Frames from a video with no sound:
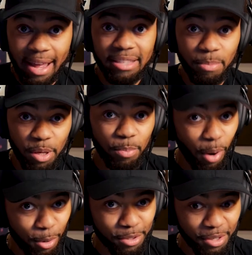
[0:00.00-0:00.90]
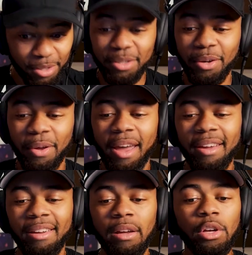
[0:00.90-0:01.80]
That's me personally,
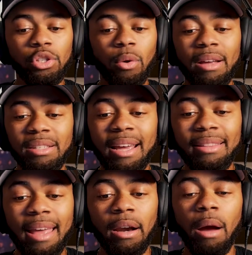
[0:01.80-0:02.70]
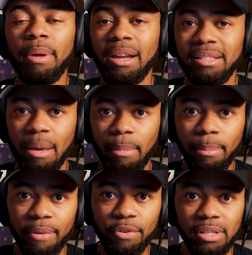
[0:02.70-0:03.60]
okay? So I set that up and I set my
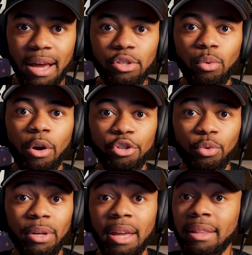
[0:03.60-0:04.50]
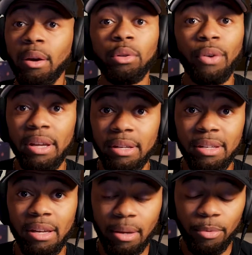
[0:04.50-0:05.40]
buffer size to 128. That goes for any
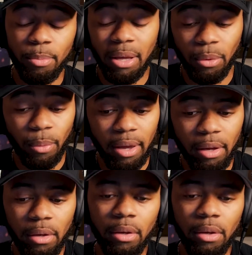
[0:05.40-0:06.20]
DAW, by the way.